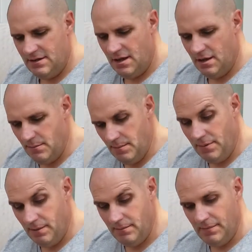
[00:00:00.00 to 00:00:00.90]
my
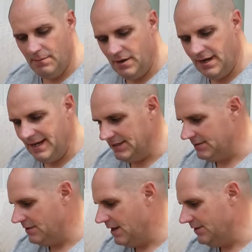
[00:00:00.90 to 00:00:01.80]
bum and my
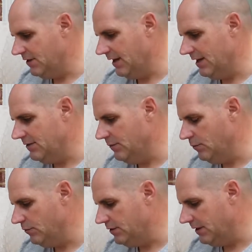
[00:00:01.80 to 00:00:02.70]
legs as I get into the
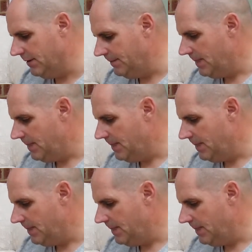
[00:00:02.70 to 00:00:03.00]
water.